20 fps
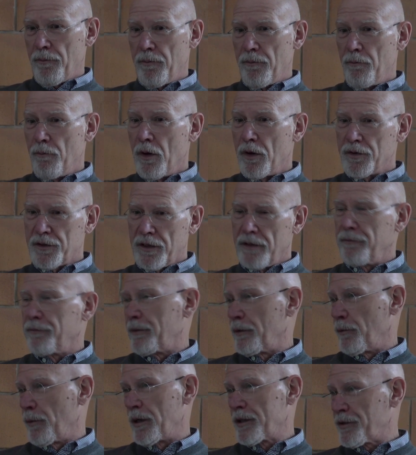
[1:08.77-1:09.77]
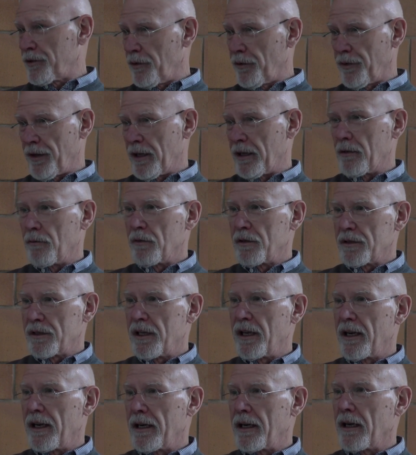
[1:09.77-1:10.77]
most influential thing was
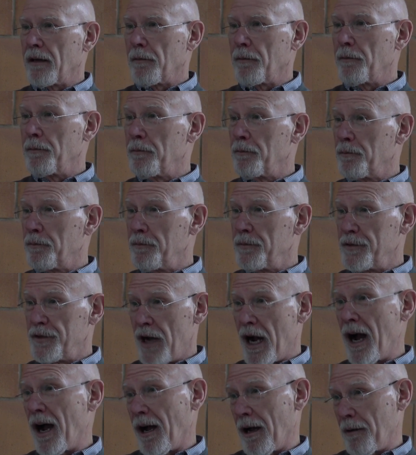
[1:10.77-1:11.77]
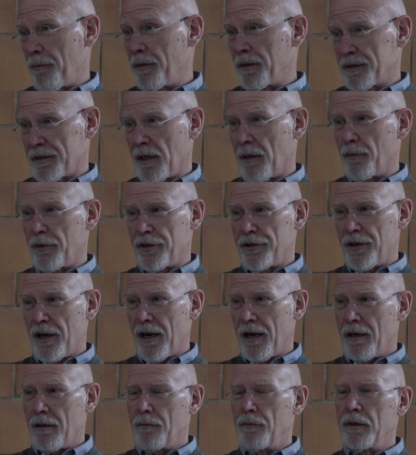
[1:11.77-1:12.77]
getting a summer
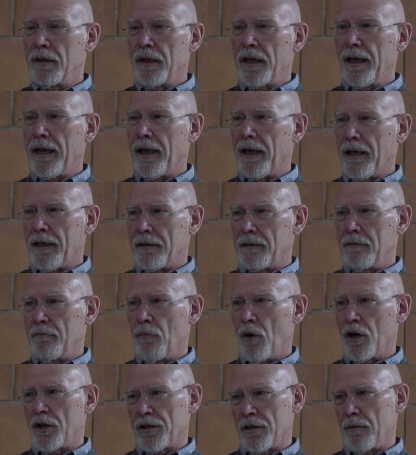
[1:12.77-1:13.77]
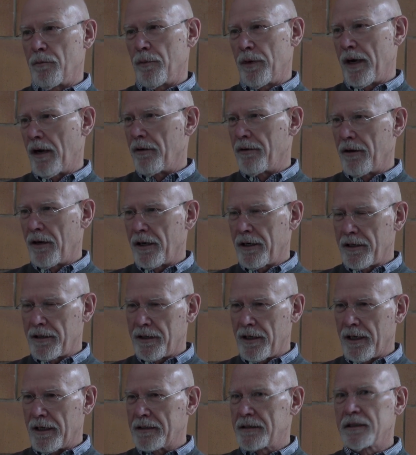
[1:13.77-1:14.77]
job at Marshall & Brown
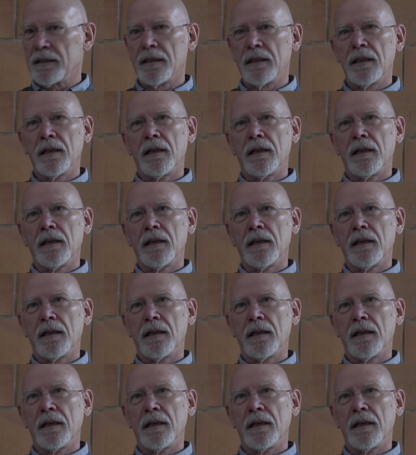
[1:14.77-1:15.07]
Architects,